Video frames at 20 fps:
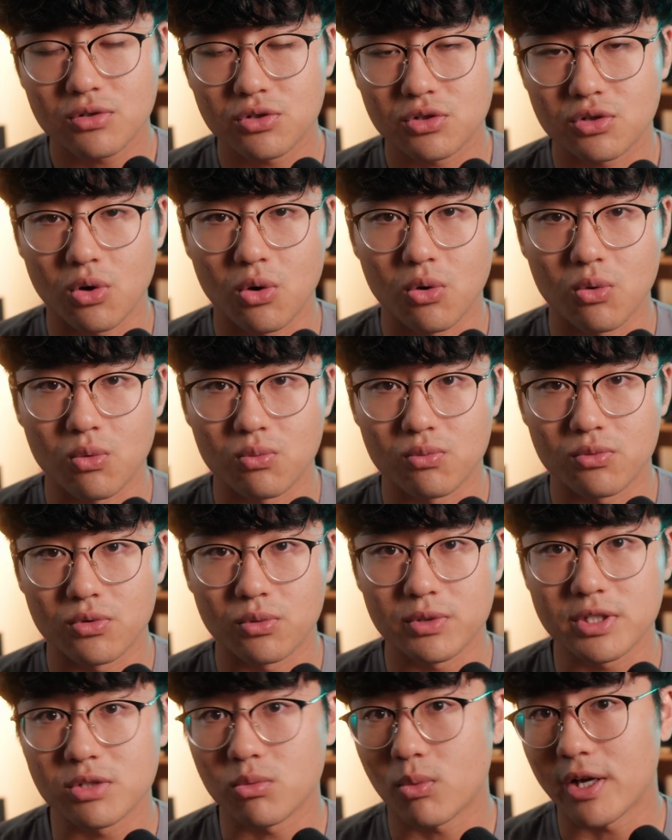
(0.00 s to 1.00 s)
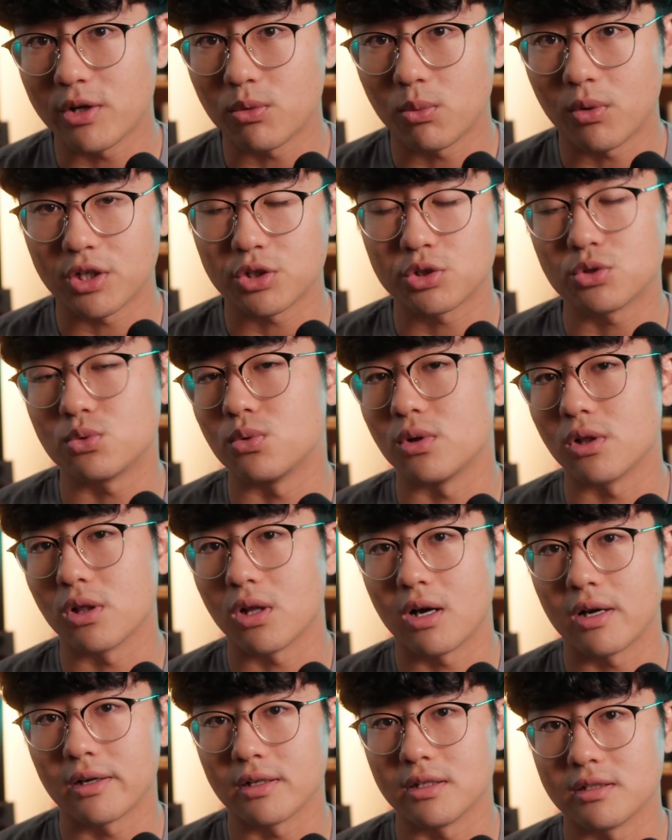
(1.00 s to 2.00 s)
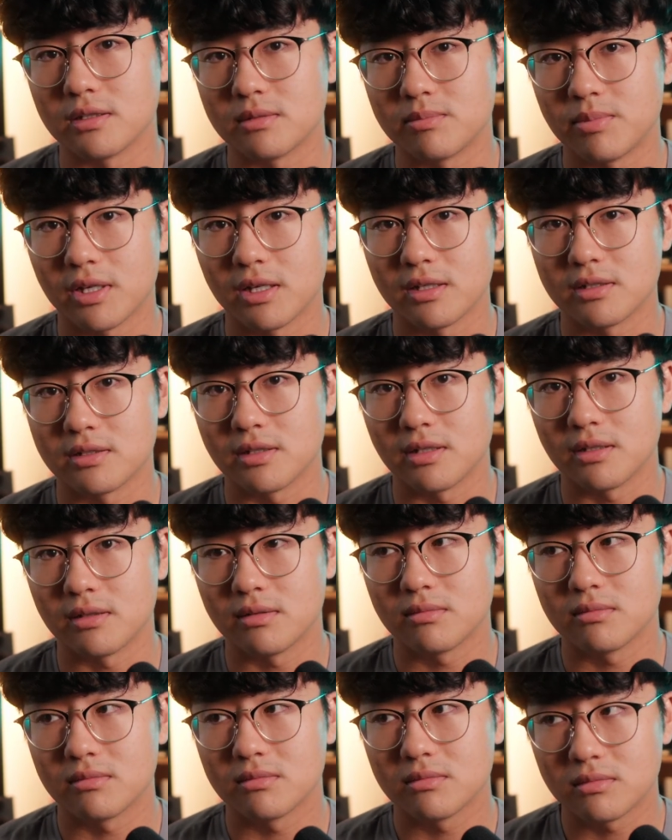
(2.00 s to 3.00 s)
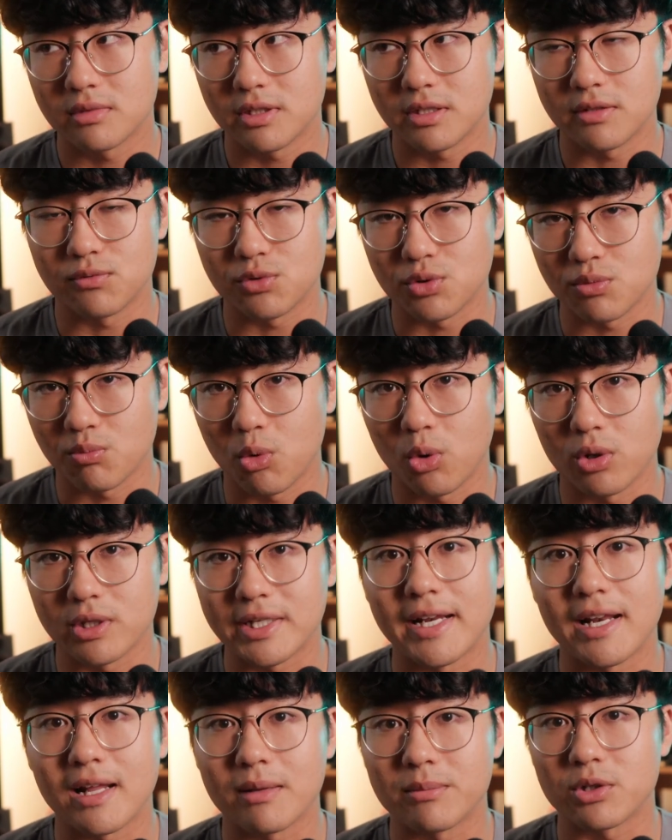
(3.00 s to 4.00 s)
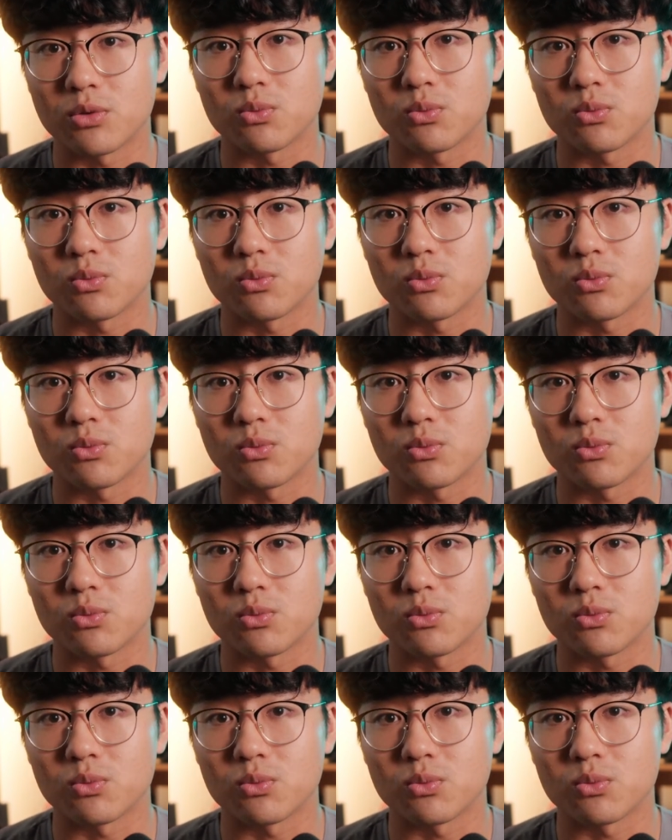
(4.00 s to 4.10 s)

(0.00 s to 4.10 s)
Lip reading: So the reason why you want to shoot in log is because it gives you more dynamic